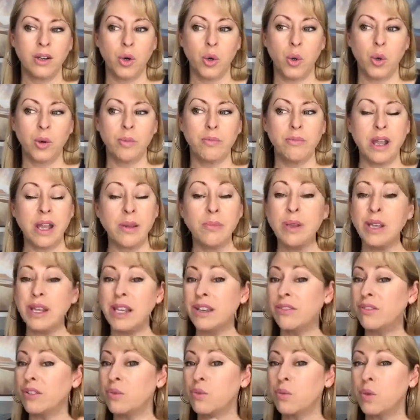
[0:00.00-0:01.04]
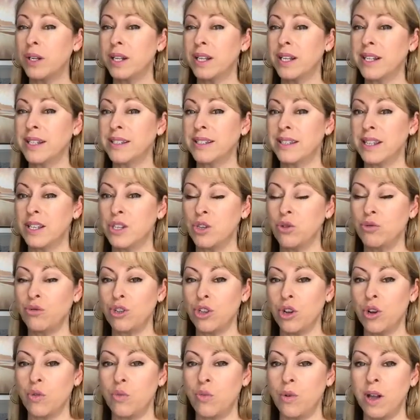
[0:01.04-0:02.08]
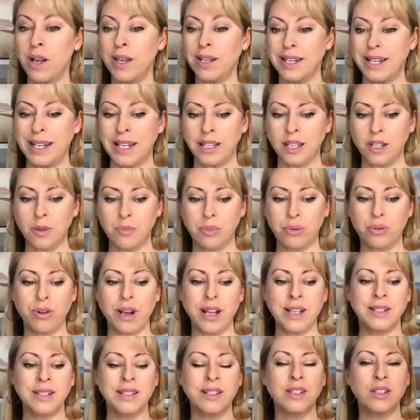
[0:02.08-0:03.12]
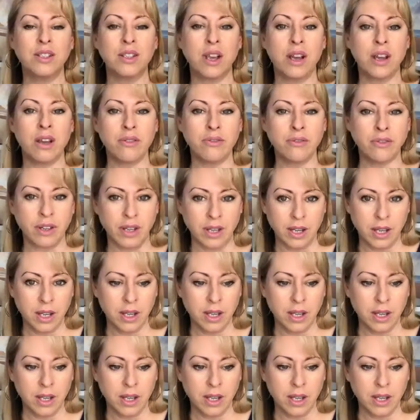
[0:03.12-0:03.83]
or maybe even what it is that you don't want, in the presence of